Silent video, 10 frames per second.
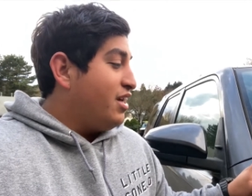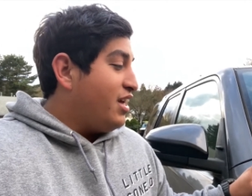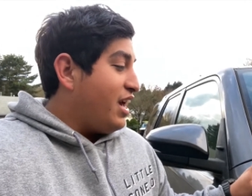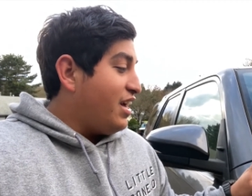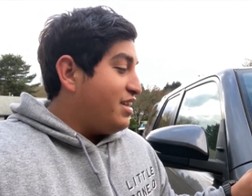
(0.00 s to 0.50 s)

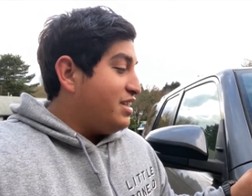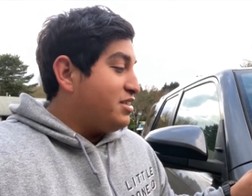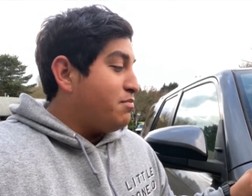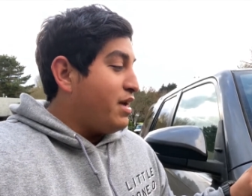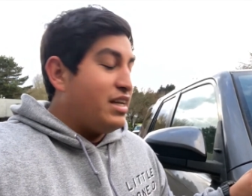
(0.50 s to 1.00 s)
And they
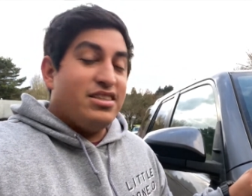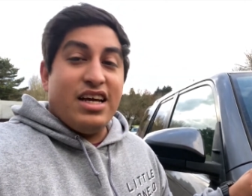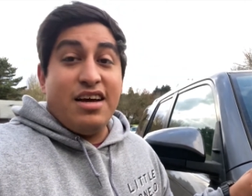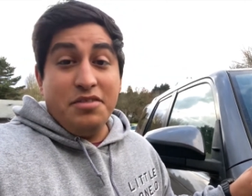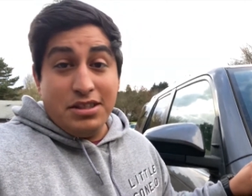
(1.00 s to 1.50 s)
just managed to
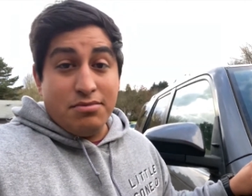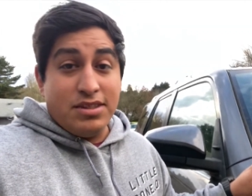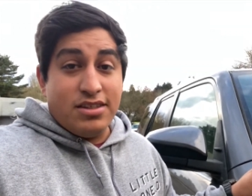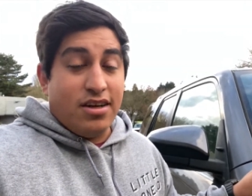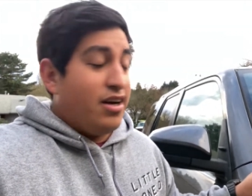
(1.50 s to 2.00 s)
have these in
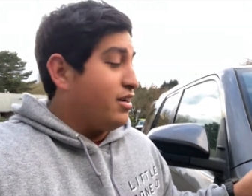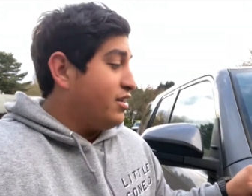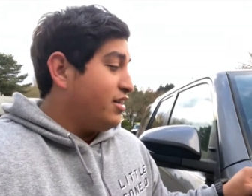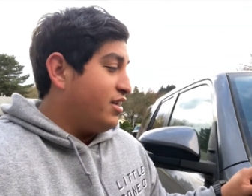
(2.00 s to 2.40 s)
stock.